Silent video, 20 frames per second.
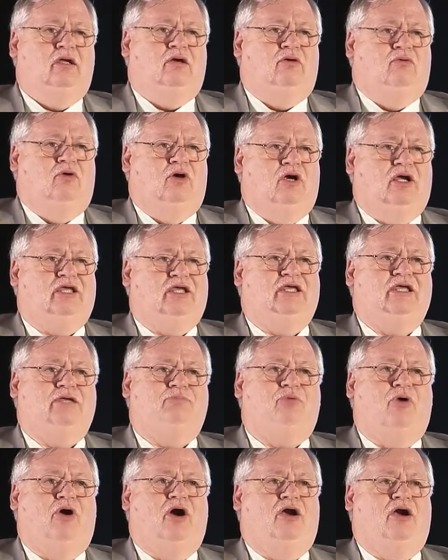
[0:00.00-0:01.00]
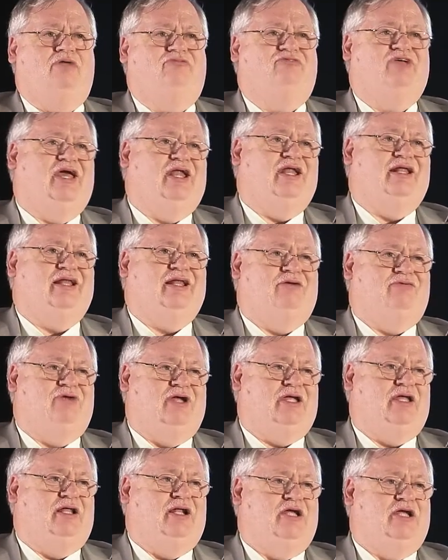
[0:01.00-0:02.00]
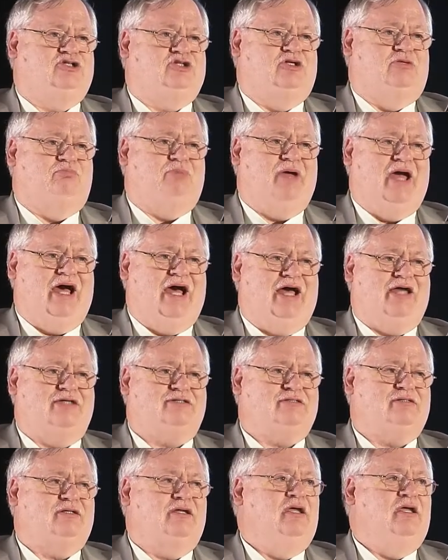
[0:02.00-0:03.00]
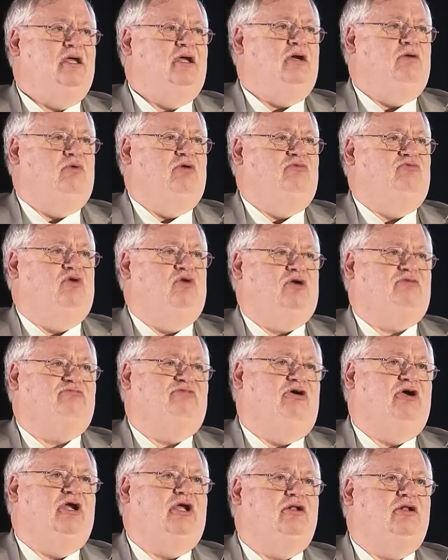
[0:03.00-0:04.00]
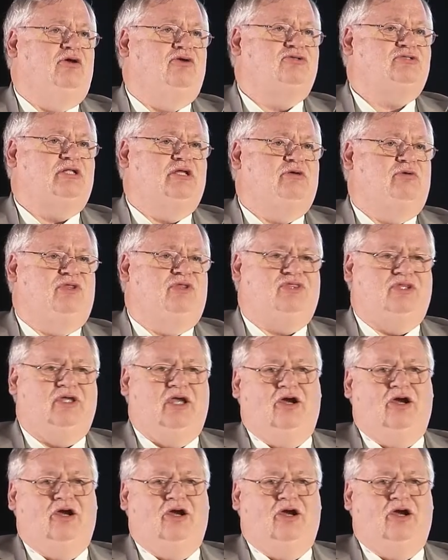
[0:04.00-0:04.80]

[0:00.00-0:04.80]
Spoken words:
We're a key part of getting that regulation passed. We've worked very closely with the